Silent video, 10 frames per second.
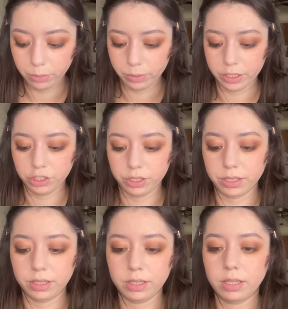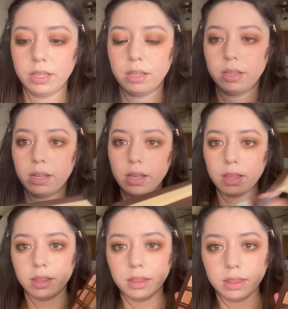which is
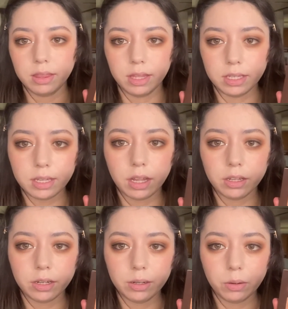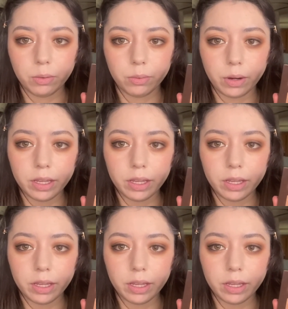this color right